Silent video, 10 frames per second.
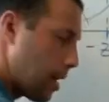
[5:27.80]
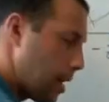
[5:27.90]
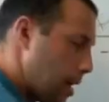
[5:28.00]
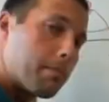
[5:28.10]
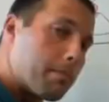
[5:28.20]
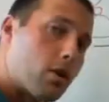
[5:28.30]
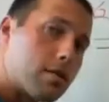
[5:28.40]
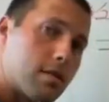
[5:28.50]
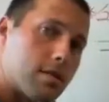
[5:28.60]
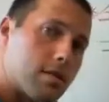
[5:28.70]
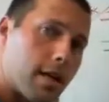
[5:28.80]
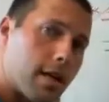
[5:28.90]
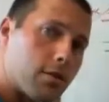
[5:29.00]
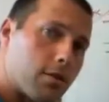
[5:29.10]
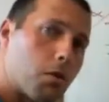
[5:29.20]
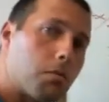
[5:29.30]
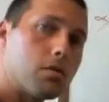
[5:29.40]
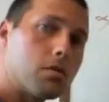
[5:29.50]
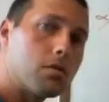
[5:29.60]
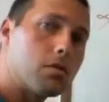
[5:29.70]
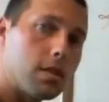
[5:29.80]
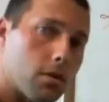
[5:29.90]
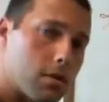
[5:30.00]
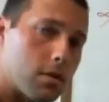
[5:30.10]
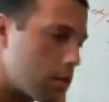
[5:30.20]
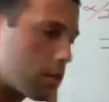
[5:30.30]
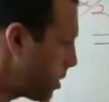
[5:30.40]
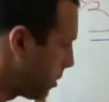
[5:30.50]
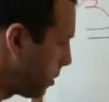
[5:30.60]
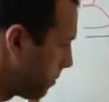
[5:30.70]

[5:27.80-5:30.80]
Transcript: And because this is standard normal, 0 is in the middle.